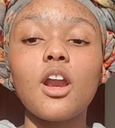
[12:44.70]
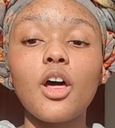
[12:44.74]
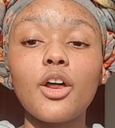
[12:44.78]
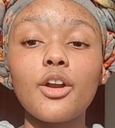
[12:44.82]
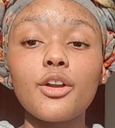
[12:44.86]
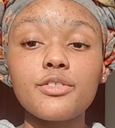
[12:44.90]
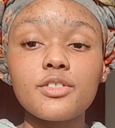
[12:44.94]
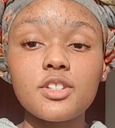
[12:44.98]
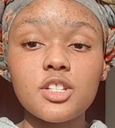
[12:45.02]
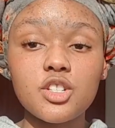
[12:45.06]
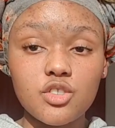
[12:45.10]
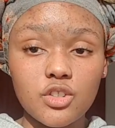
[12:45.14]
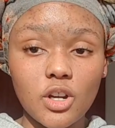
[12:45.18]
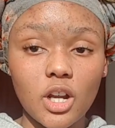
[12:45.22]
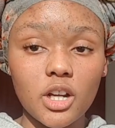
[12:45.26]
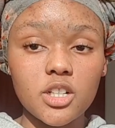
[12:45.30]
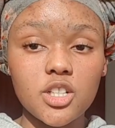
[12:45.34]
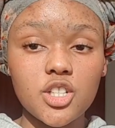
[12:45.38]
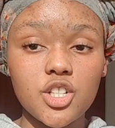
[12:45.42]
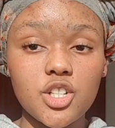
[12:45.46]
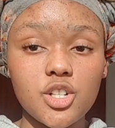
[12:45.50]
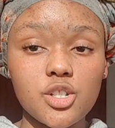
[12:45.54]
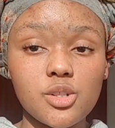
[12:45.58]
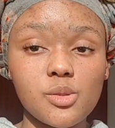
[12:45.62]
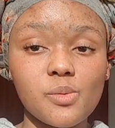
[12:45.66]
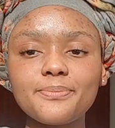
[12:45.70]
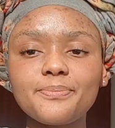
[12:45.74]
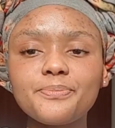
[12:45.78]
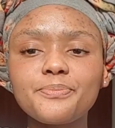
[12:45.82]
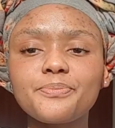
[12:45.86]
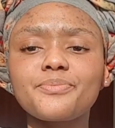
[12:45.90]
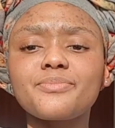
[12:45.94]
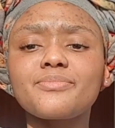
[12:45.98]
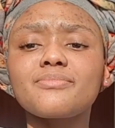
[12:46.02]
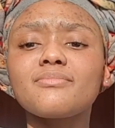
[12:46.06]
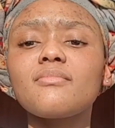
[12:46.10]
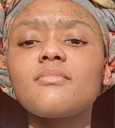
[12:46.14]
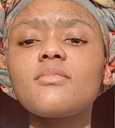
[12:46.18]
of structures.
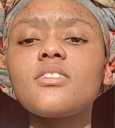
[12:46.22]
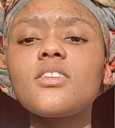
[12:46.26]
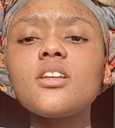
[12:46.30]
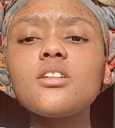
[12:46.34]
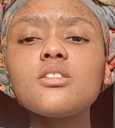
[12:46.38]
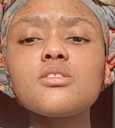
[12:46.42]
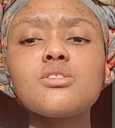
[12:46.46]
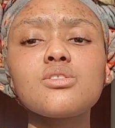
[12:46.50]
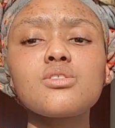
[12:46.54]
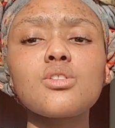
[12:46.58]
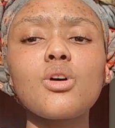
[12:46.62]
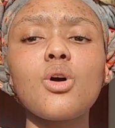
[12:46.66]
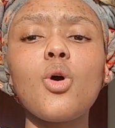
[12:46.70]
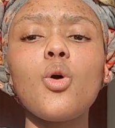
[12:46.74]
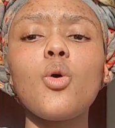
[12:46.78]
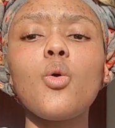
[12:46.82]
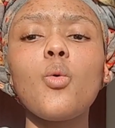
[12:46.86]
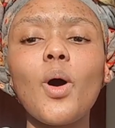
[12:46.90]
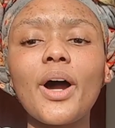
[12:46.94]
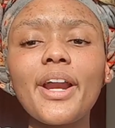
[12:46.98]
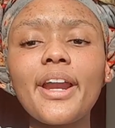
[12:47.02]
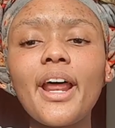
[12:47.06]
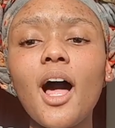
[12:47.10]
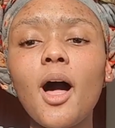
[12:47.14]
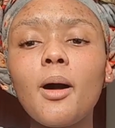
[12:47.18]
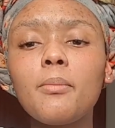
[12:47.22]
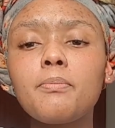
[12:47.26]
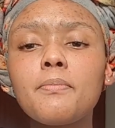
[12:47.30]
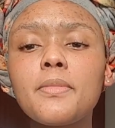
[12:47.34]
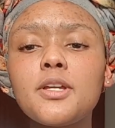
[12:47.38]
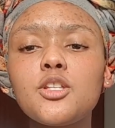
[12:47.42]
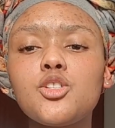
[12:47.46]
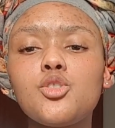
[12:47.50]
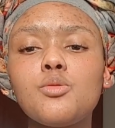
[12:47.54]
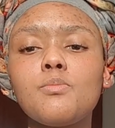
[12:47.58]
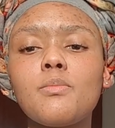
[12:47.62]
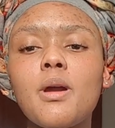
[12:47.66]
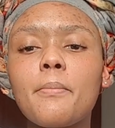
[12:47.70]
So what helped
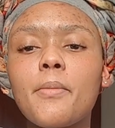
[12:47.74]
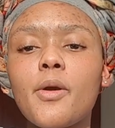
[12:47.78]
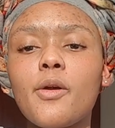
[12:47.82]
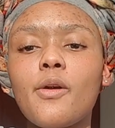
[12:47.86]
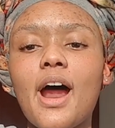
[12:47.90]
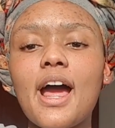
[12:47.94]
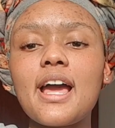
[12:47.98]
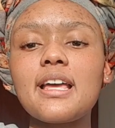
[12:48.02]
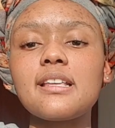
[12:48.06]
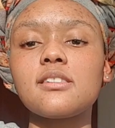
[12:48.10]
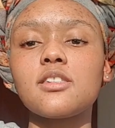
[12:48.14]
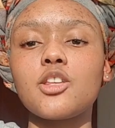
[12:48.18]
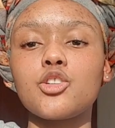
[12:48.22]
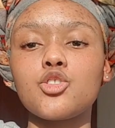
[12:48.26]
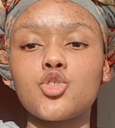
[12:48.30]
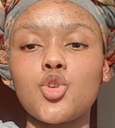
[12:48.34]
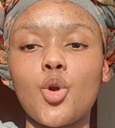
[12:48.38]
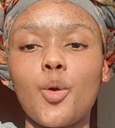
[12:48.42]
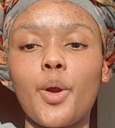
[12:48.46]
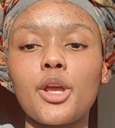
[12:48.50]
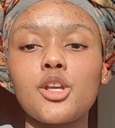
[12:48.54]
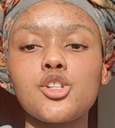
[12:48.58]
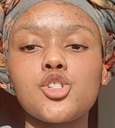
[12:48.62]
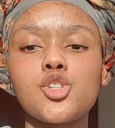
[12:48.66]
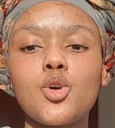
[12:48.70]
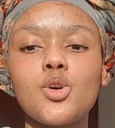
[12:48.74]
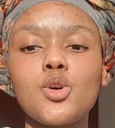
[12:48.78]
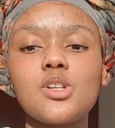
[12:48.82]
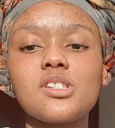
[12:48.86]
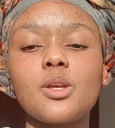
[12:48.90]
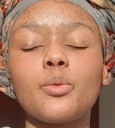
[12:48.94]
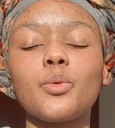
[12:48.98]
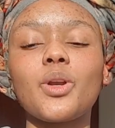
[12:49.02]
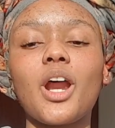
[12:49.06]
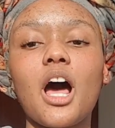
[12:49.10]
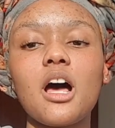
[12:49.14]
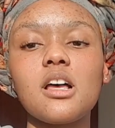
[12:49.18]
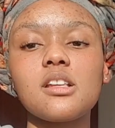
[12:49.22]
me to memorize the drawings, because they
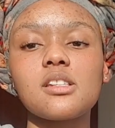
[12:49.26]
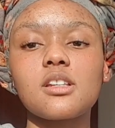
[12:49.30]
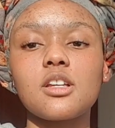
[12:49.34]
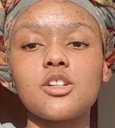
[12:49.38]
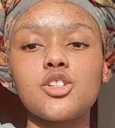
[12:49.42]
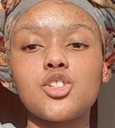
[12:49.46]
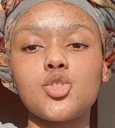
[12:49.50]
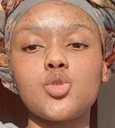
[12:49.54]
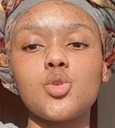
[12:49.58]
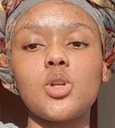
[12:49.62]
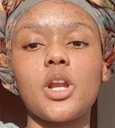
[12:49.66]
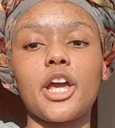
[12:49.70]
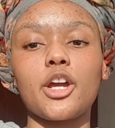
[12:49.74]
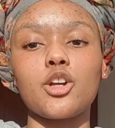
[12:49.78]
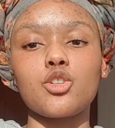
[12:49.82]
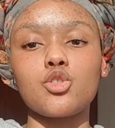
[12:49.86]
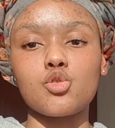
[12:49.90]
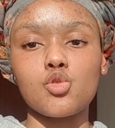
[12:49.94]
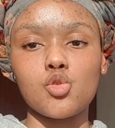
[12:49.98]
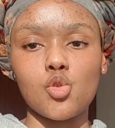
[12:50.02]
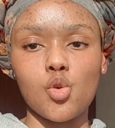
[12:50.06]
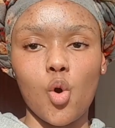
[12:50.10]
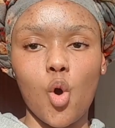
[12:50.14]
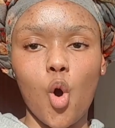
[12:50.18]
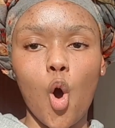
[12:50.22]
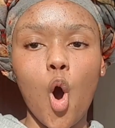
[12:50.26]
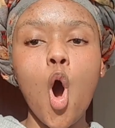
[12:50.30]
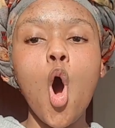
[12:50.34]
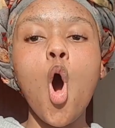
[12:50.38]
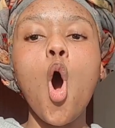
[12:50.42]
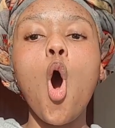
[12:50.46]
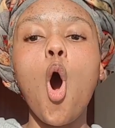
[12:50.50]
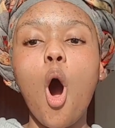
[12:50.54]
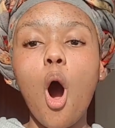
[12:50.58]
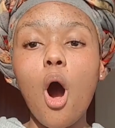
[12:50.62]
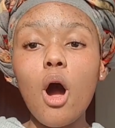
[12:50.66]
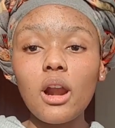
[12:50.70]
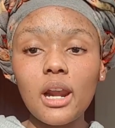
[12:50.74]
would ask us to like draw
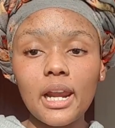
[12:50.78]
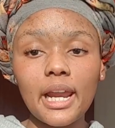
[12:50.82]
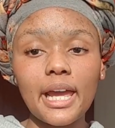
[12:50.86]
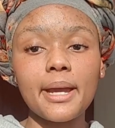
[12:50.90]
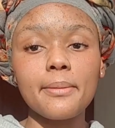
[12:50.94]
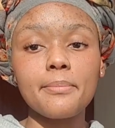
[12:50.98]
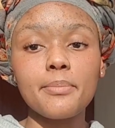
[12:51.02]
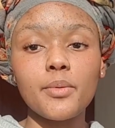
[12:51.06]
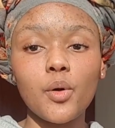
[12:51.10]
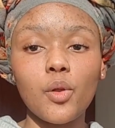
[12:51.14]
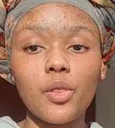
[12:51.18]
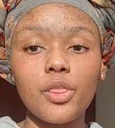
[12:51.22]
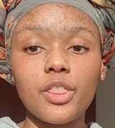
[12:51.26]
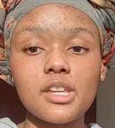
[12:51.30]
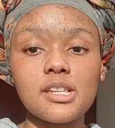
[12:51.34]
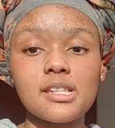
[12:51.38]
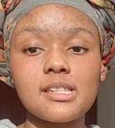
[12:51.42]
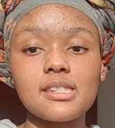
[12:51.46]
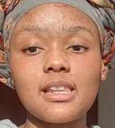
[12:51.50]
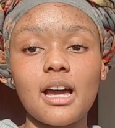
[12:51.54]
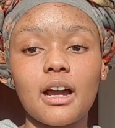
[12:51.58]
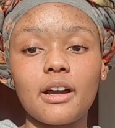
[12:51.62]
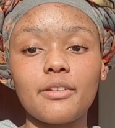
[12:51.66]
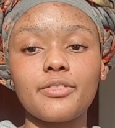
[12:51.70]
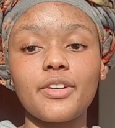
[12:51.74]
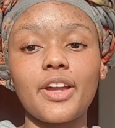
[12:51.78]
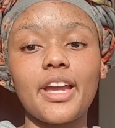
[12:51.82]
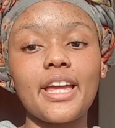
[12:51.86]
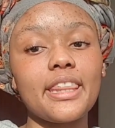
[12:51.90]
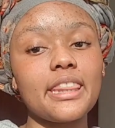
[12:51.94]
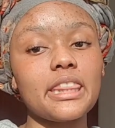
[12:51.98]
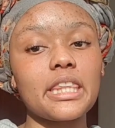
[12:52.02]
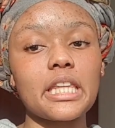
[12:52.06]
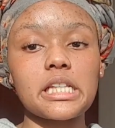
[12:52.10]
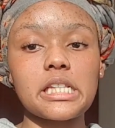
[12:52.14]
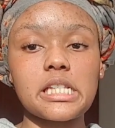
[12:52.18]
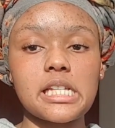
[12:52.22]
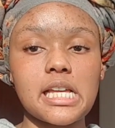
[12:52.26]
or label the stuff
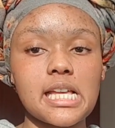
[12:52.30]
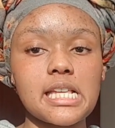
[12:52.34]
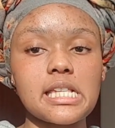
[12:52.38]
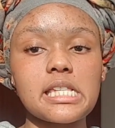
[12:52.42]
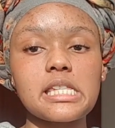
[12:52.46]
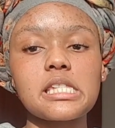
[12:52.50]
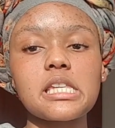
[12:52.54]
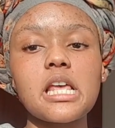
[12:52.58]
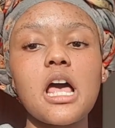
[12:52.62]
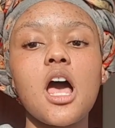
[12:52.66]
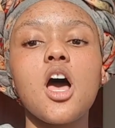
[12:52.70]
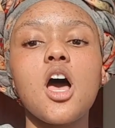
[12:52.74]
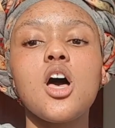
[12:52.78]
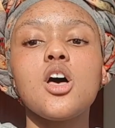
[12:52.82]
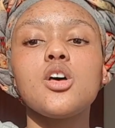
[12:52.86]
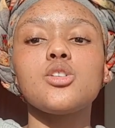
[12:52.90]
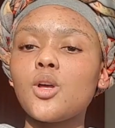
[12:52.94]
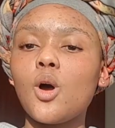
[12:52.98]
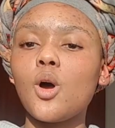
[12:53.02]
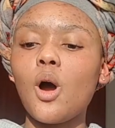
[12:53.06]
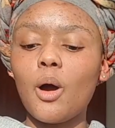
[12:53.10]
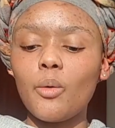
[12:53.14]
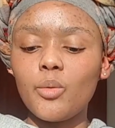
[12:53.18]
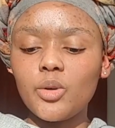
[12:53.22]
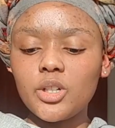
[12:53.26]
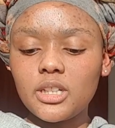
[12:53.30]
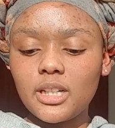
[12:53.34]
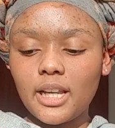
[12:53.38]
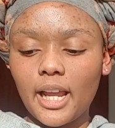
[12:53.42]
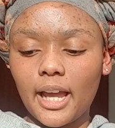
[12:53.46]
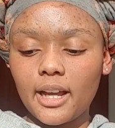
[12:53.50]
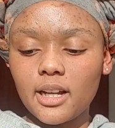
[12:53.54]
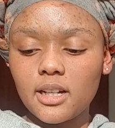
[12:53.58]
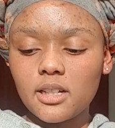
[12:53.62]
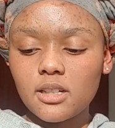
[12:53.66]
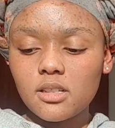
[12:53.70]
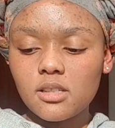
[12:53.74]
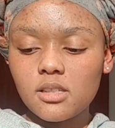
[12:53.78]
in the tests. So I would
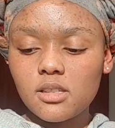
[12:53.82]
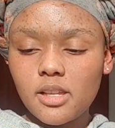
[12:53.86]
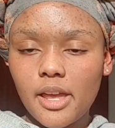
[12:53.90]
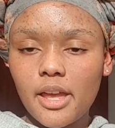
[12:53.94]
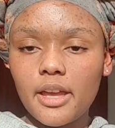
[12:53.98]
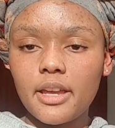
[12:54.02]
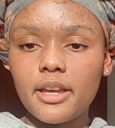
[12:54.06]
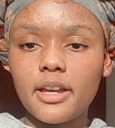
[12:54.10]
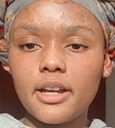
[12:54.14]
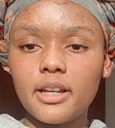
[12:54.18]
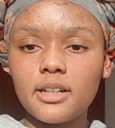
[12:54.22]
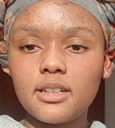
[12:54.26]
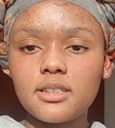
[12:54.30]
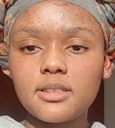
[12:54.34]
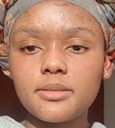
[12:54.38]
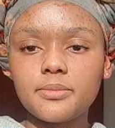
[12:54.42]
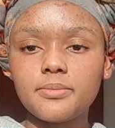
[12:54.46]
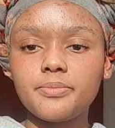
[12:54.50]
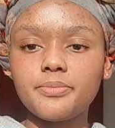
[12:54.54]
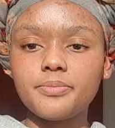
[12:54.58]
like take it,